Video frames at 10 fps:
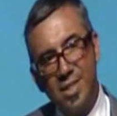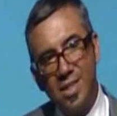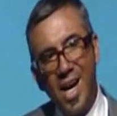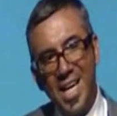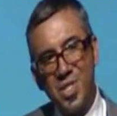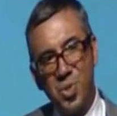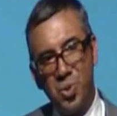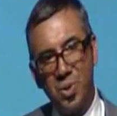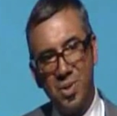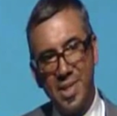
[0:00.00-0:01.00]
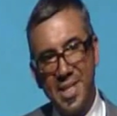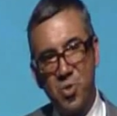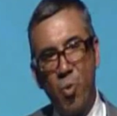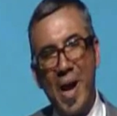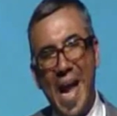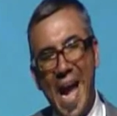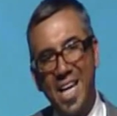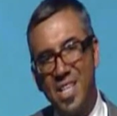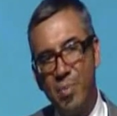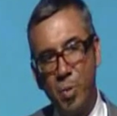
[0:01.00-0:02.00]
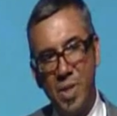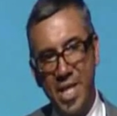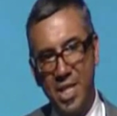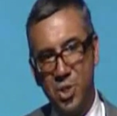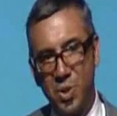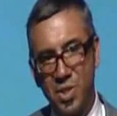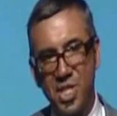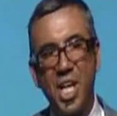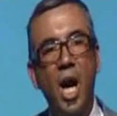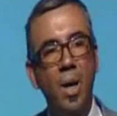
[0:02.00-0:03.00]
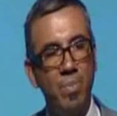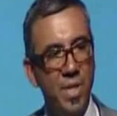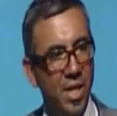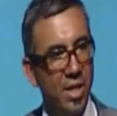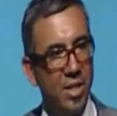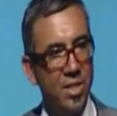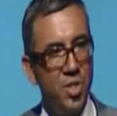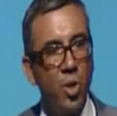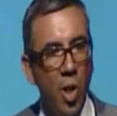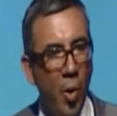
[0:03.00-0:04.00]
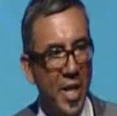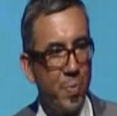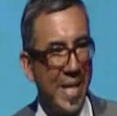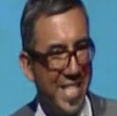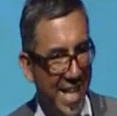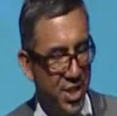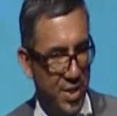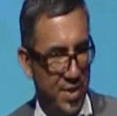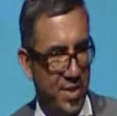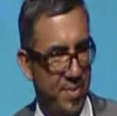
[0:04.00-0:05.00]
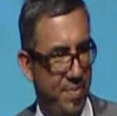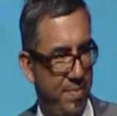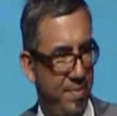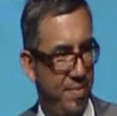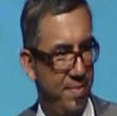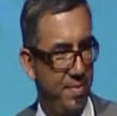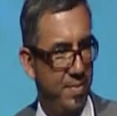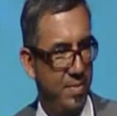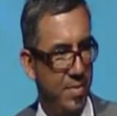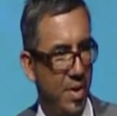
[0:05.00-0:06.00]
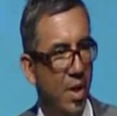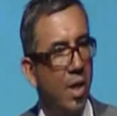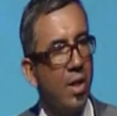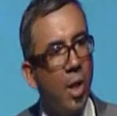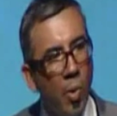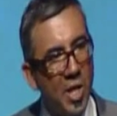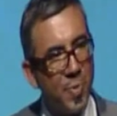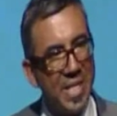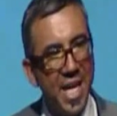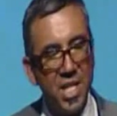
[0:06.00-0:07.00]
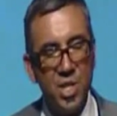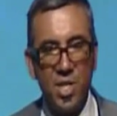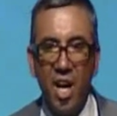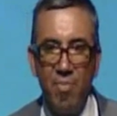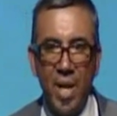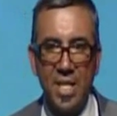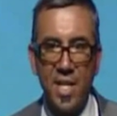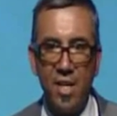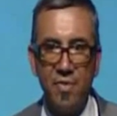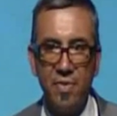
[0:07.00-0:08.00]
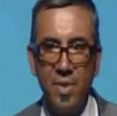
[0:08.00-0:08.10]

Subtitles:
High school is where my academic potential succumbed to low expectations. Low expectations of myself,